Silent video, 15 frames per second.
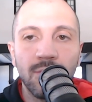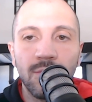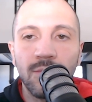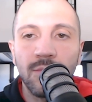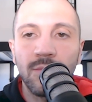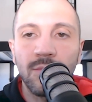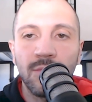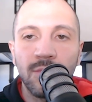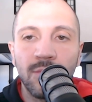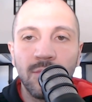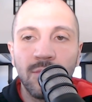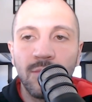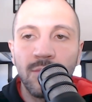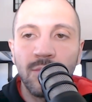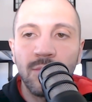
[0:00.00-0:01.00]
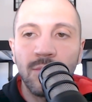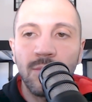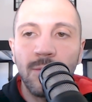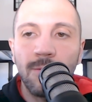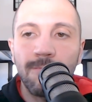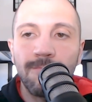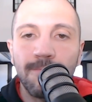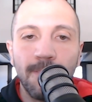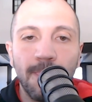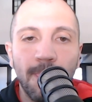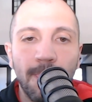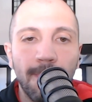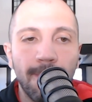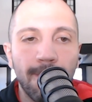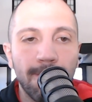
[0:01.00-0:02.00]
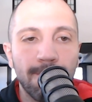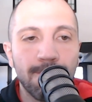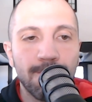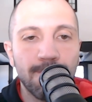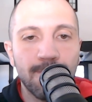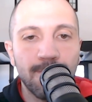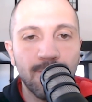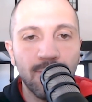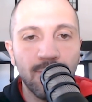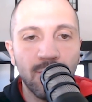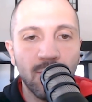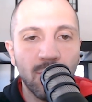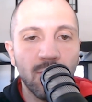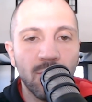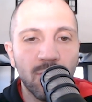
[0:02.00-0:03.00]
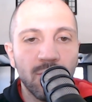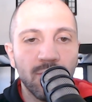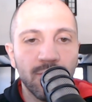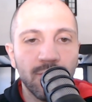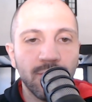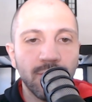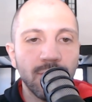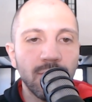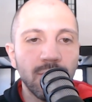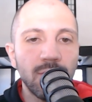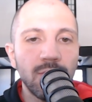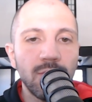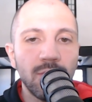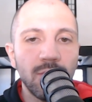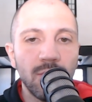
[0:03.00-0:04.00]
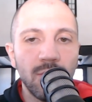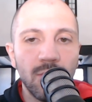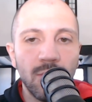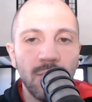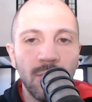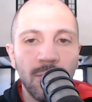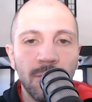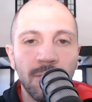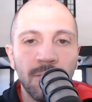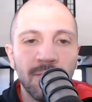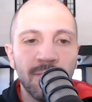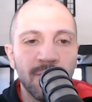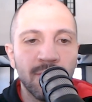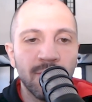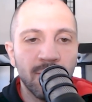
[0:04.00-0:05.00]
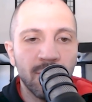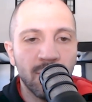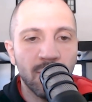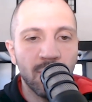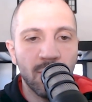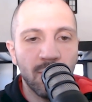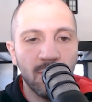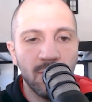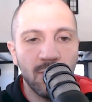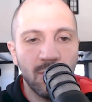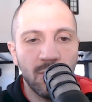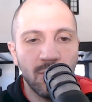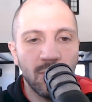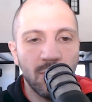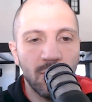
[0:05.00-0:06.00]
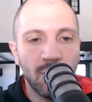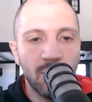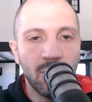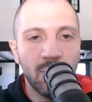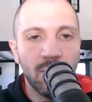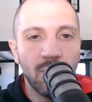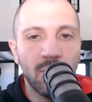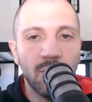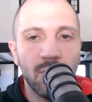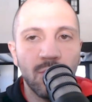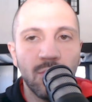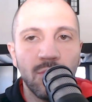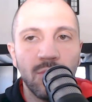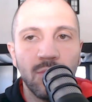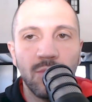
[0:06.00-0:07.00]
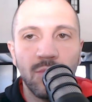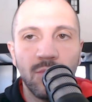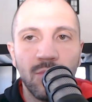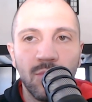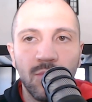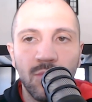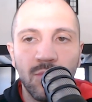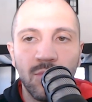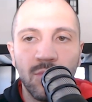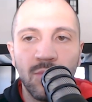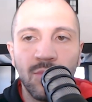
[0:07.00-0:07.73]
(silent)